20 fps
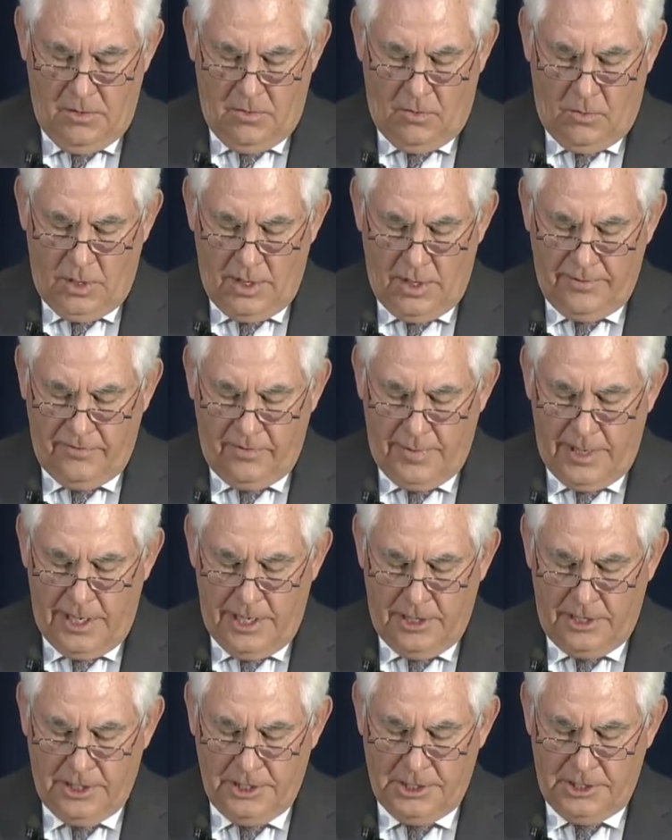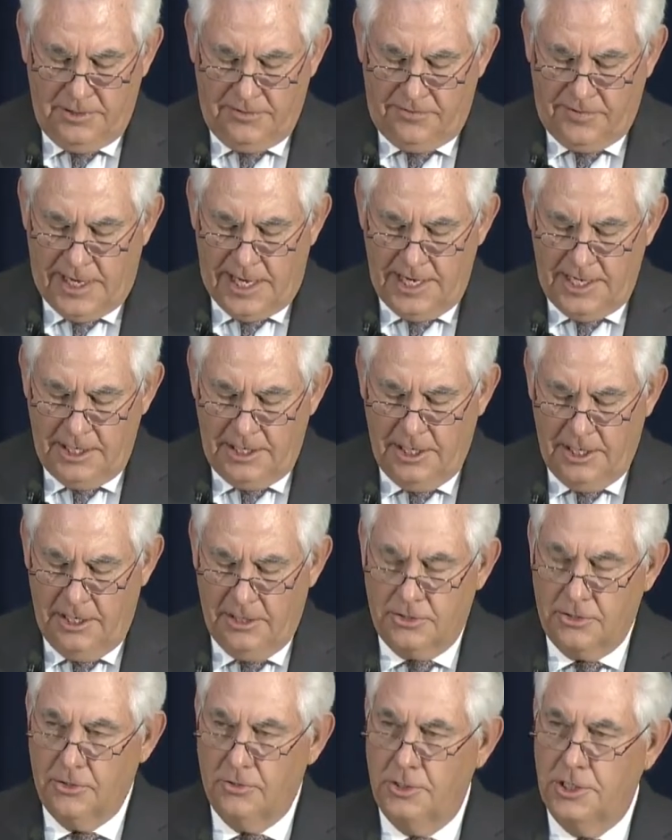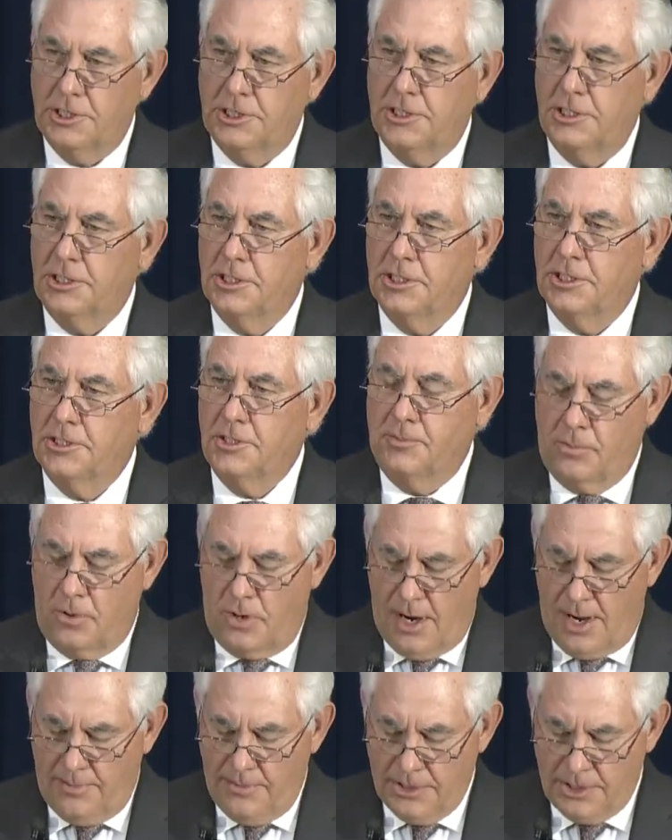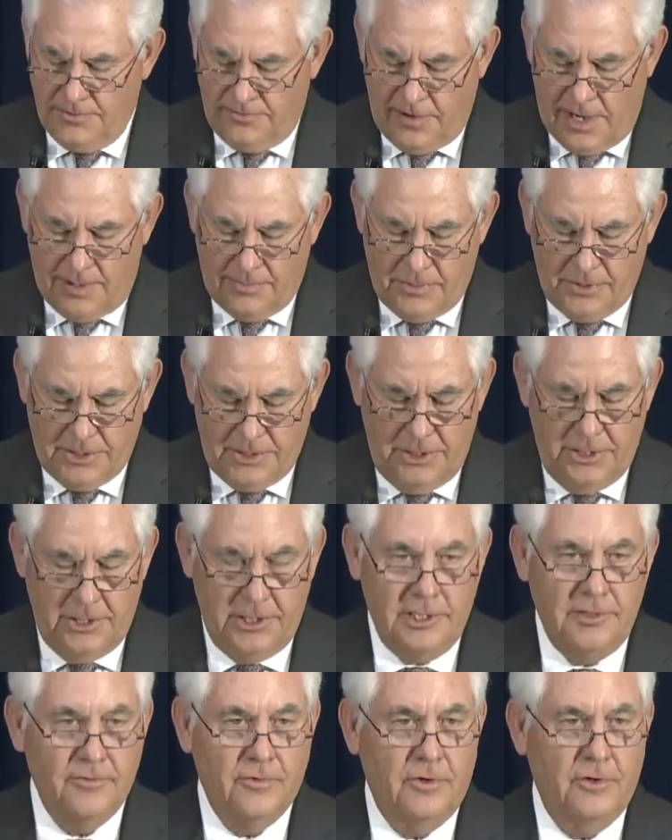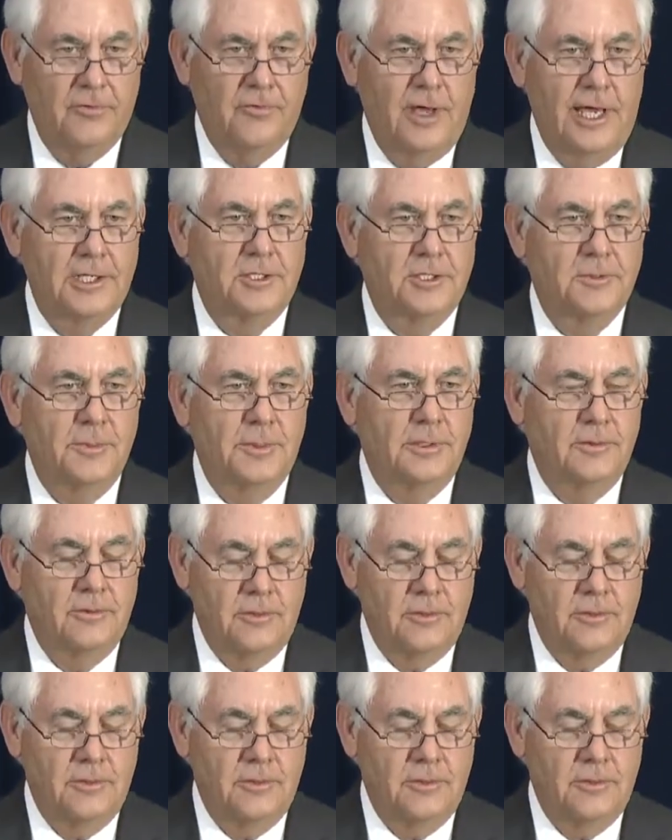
One of America's defining characteristics is the promise of opportunity for advancement,